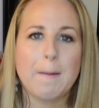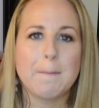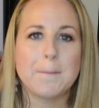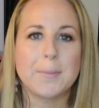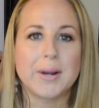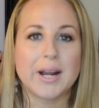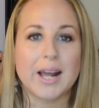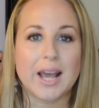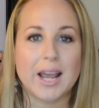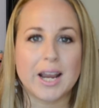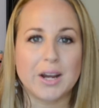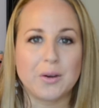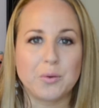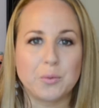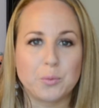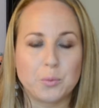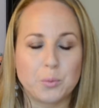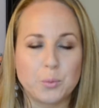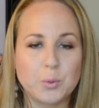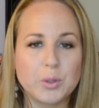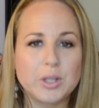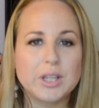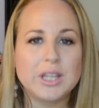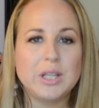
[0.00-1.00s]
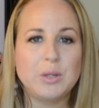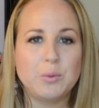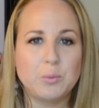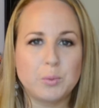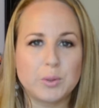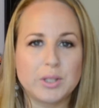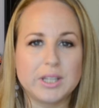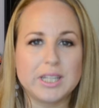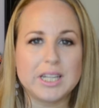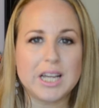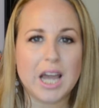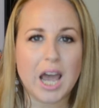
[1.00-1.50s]
But I really,
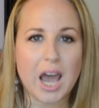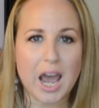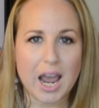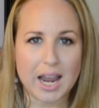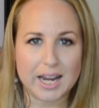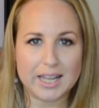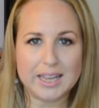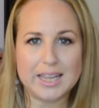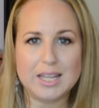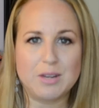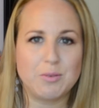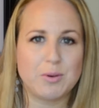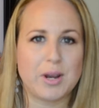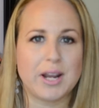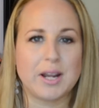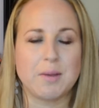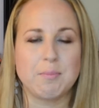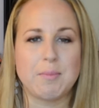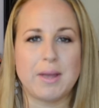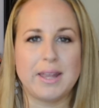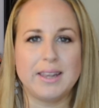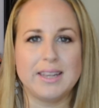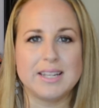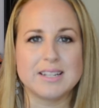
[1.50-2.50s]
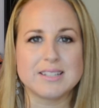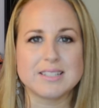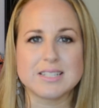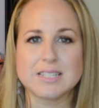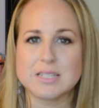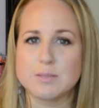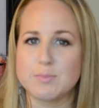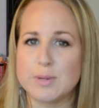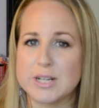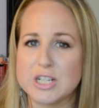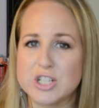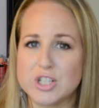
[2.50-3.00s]
really highly recommend this,
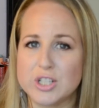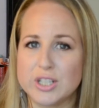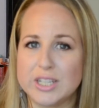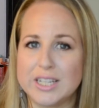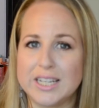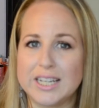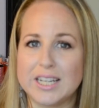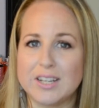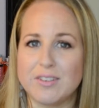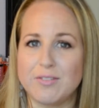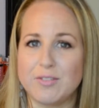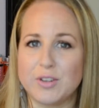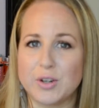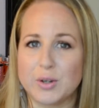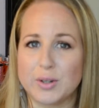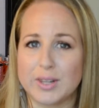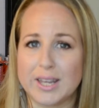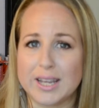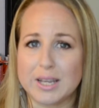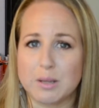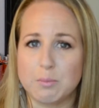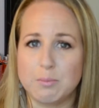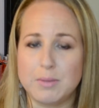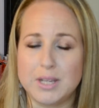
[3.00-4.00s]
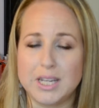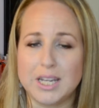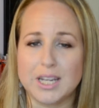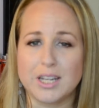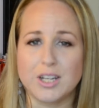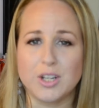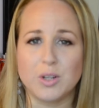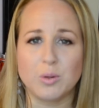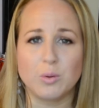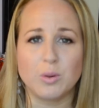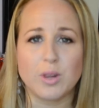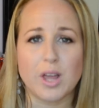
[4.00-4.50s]
especially if you're like me
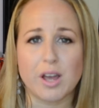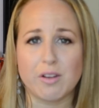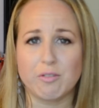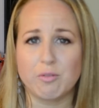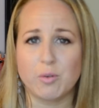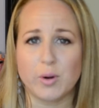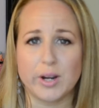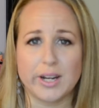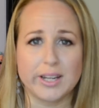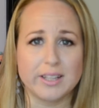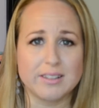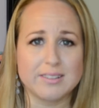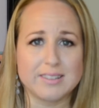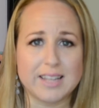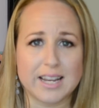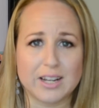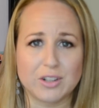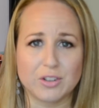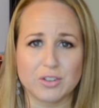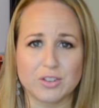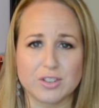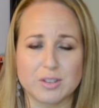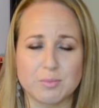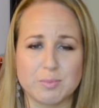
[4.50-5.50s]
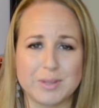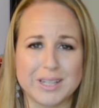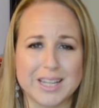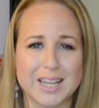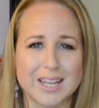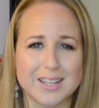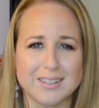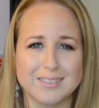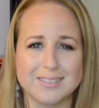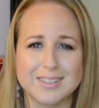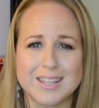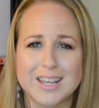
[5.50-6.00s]
and you love wearing sandals,
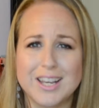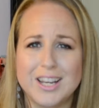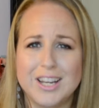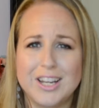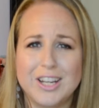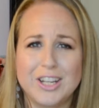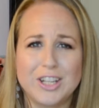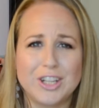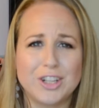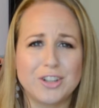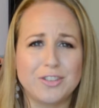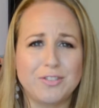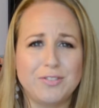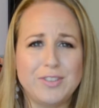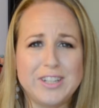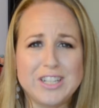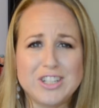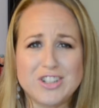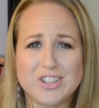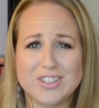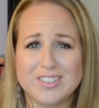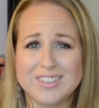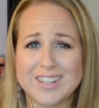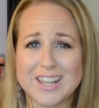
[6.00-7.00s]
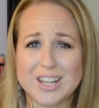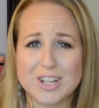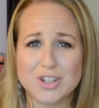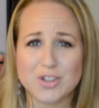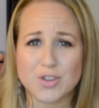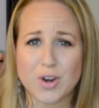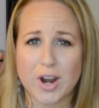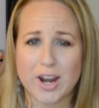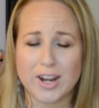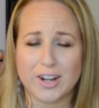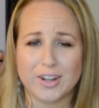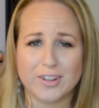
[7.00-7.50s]
because your feet just get
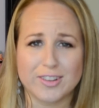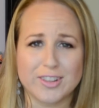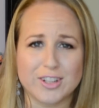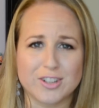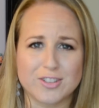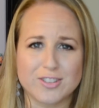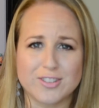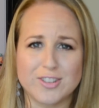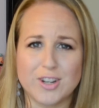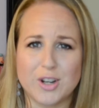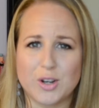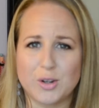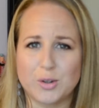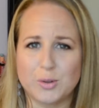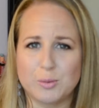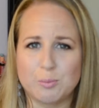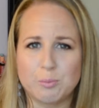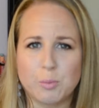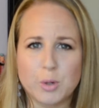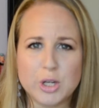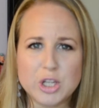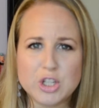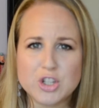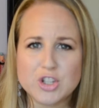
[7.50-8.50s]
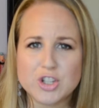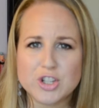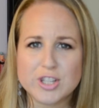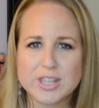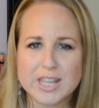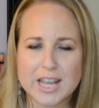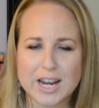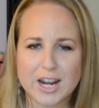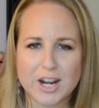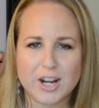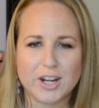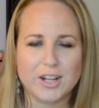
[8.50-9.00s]
drier. There's no moisture
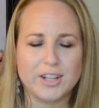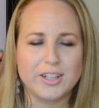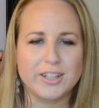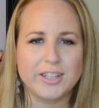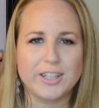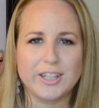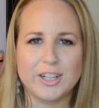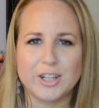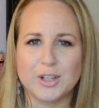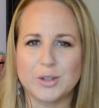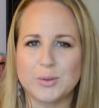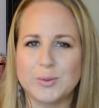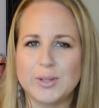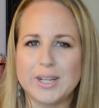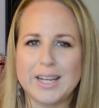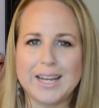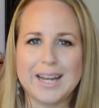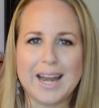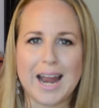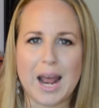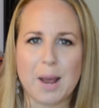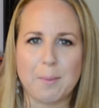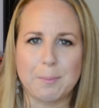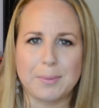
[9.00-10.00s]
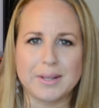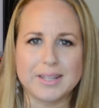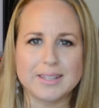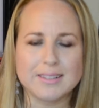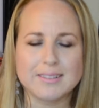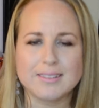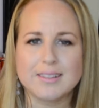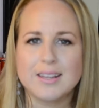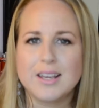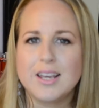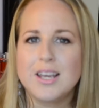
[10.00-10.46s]
there. You know, it happens.